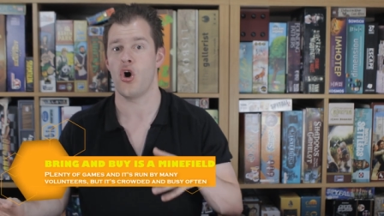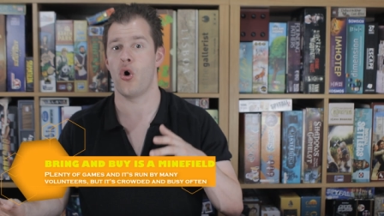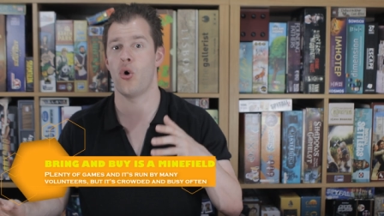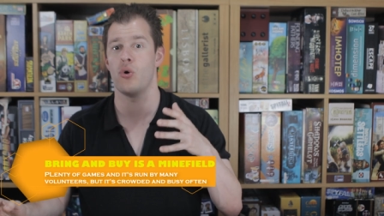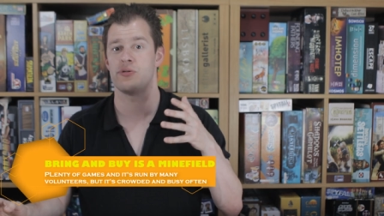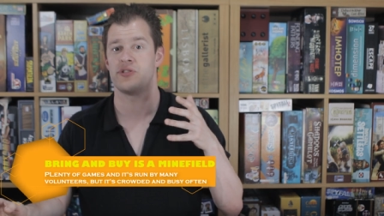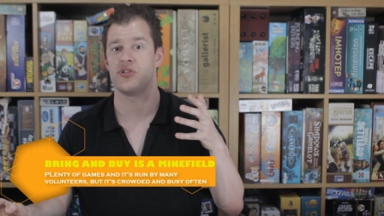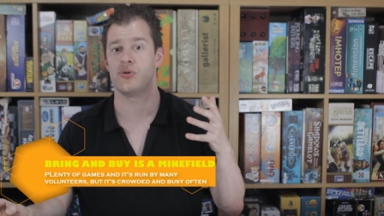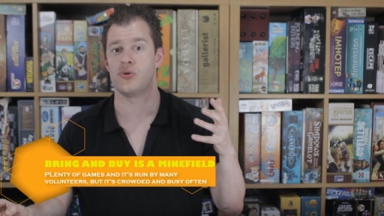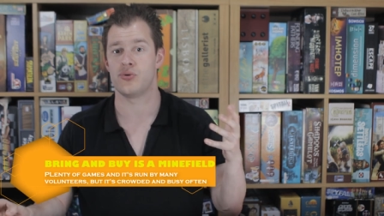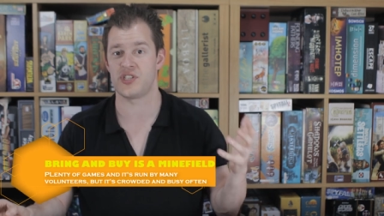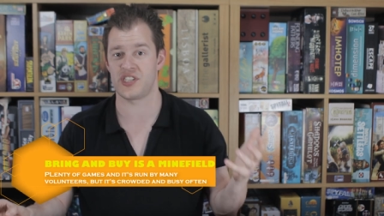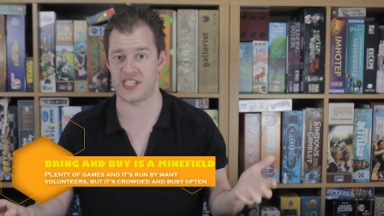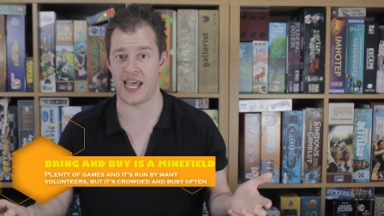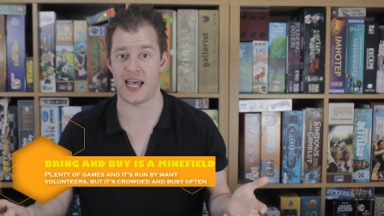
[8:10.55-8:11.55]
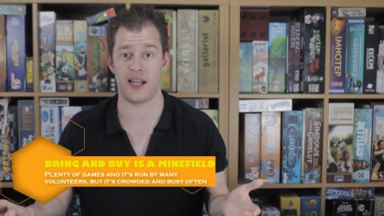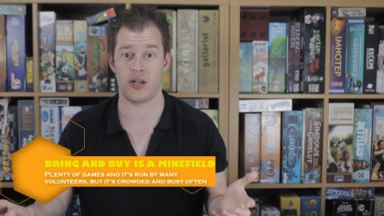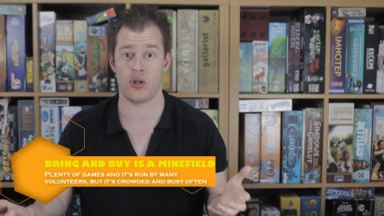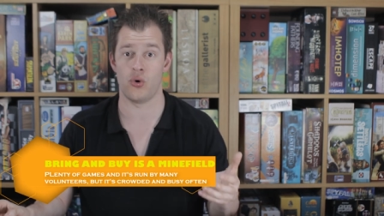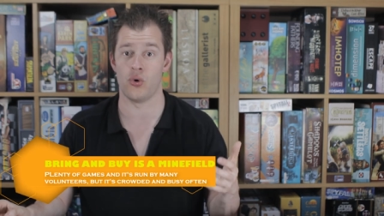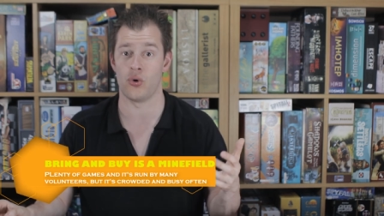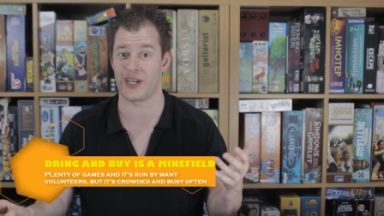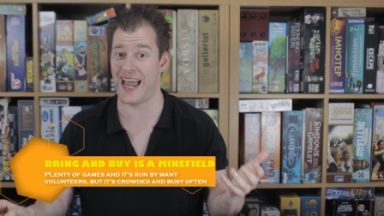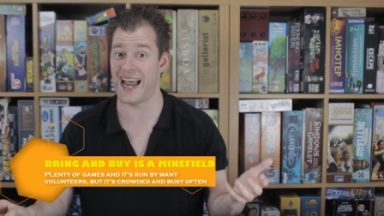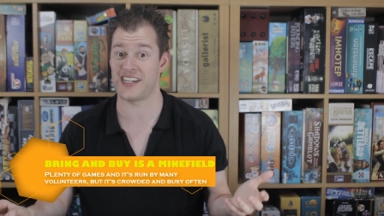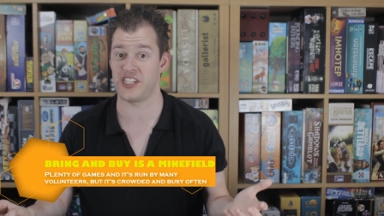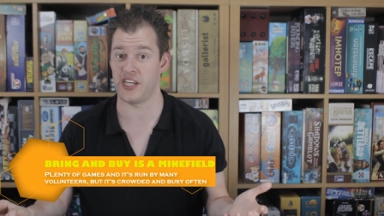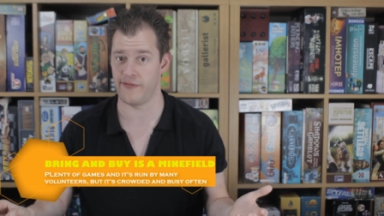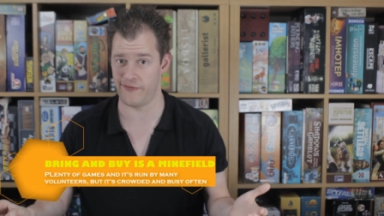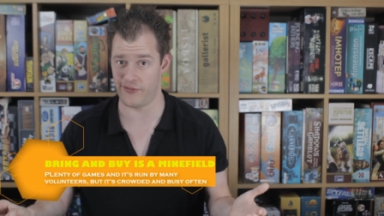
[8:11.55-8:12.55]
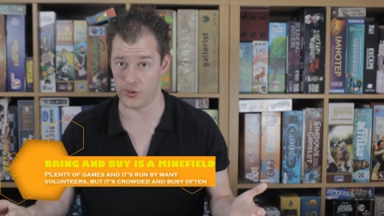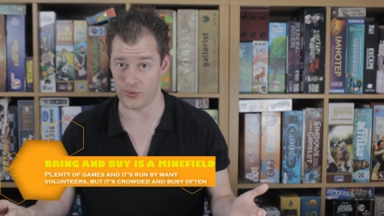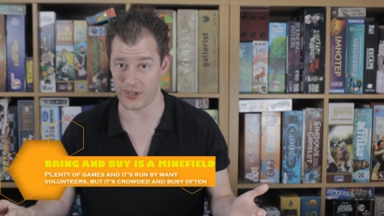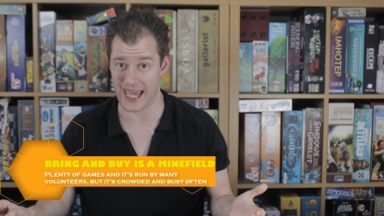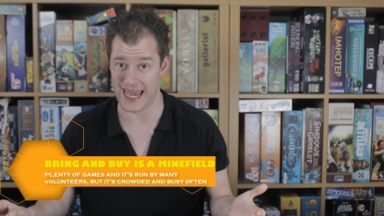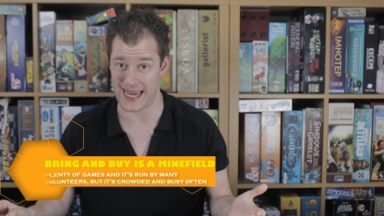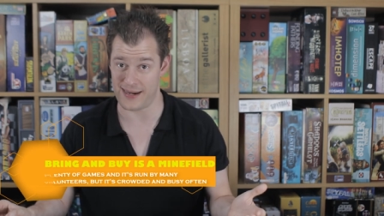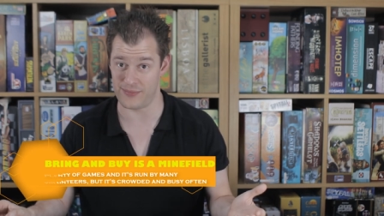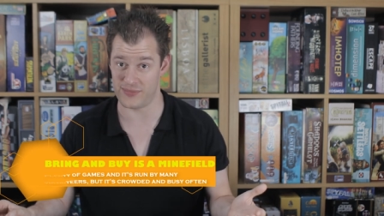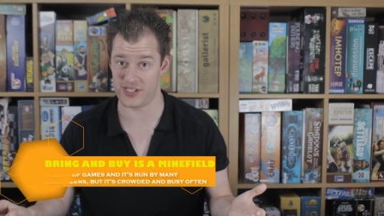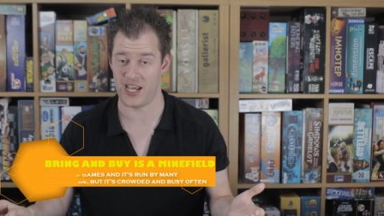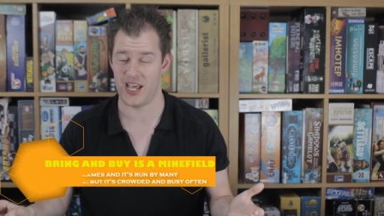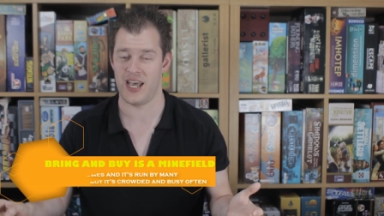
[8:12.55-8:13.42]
or to sell or cash in for your games.